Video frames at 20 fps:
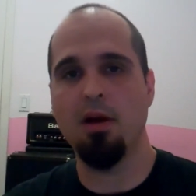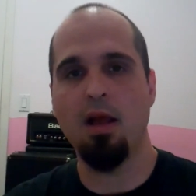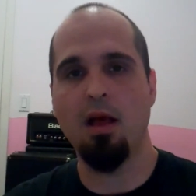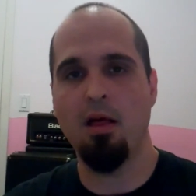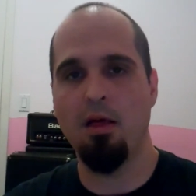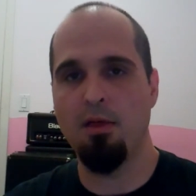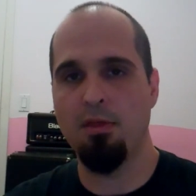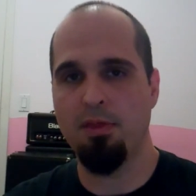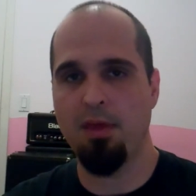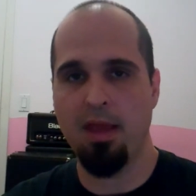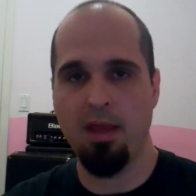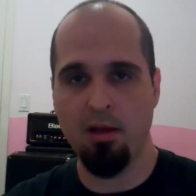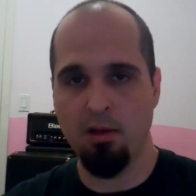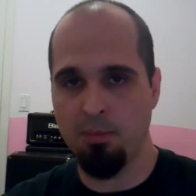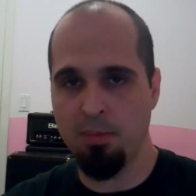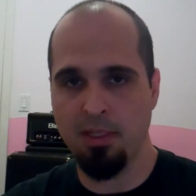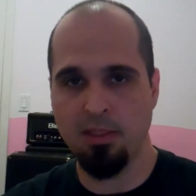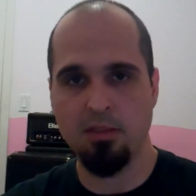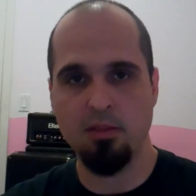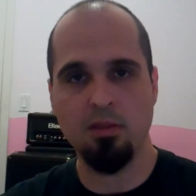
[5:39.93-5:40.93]
health
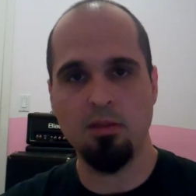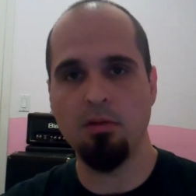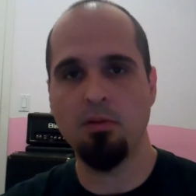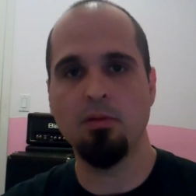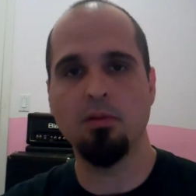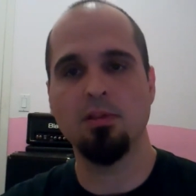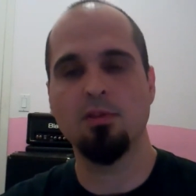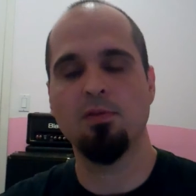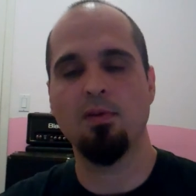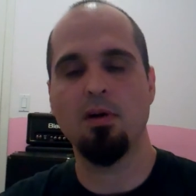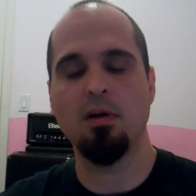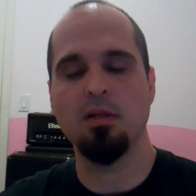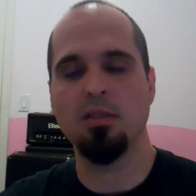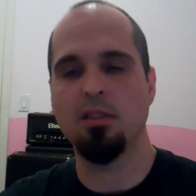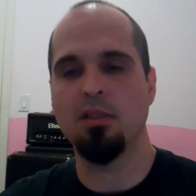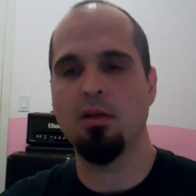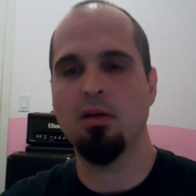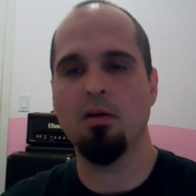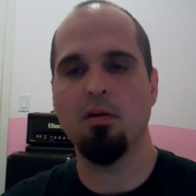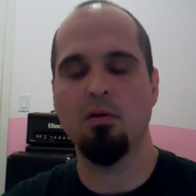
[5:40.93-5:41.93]
ailments too, as far as,
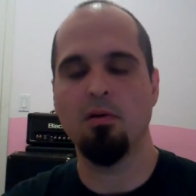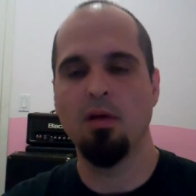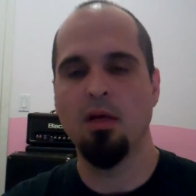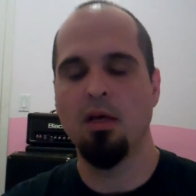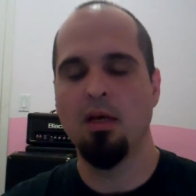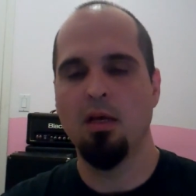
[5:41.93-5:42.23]
you know,